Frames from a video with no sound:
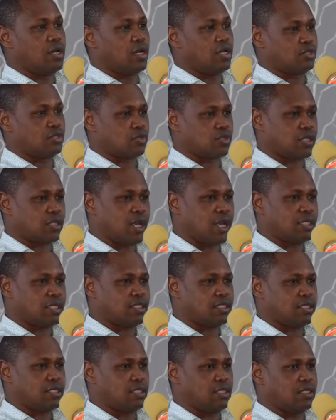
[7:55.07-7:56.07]
a
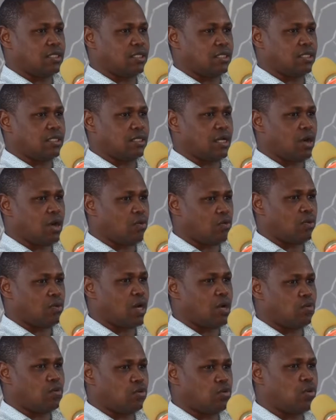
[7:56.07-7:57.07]
society, I
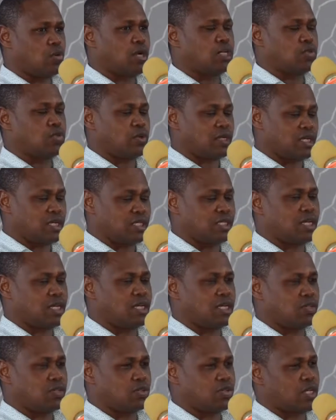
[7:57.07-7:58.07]
would want to
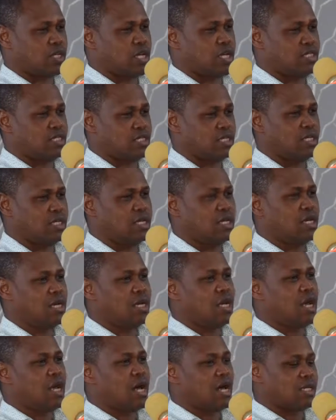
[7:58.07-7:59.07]
understand a society
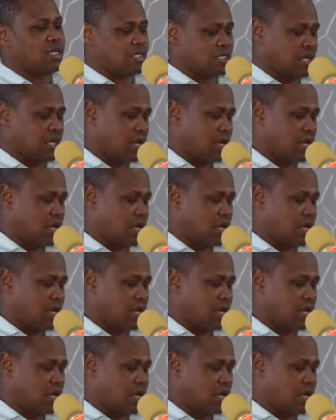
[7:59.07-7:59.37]
as